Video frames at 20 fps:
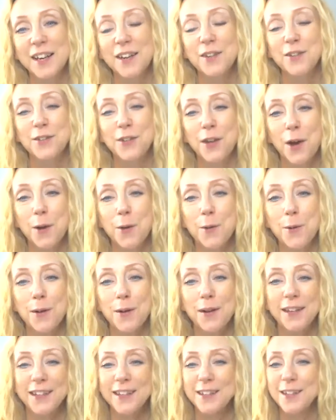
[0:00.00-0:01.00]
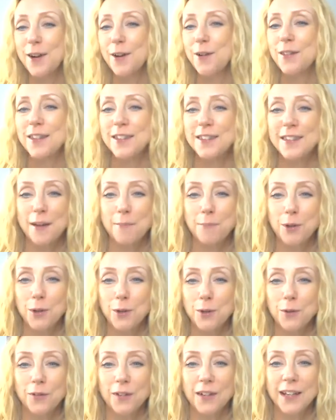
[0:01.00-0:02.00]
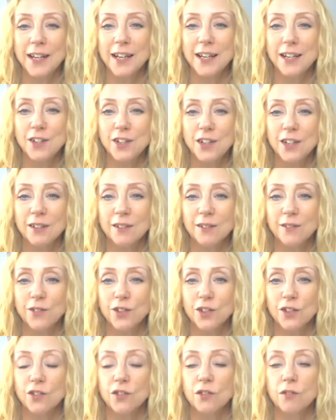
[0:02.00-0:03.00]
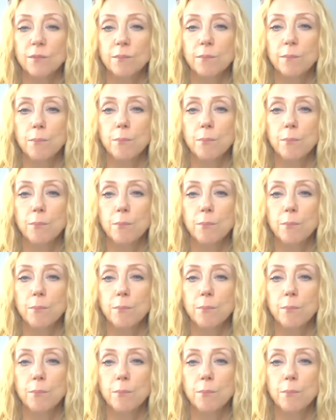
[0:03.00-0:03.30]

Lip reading: So, you know, there's that beautiful energy of just